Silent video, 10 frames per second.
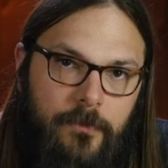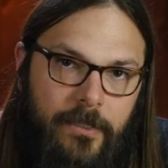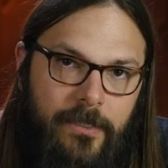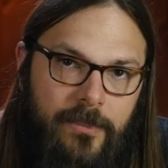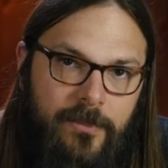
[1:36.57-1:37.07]

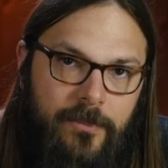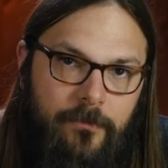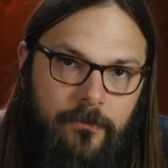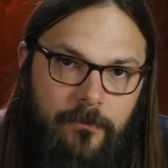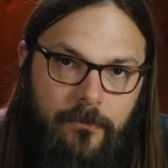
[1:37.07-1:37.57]
is
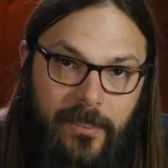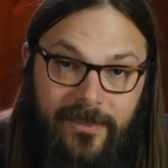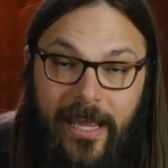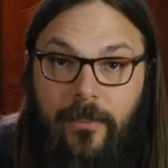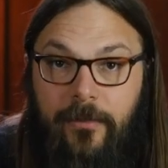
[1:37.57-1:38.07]

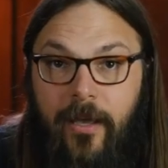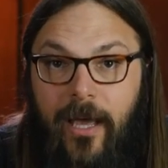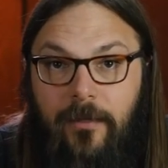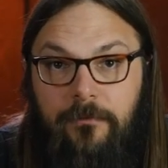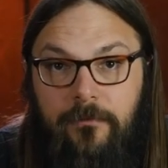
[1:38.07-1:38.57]
exactly that.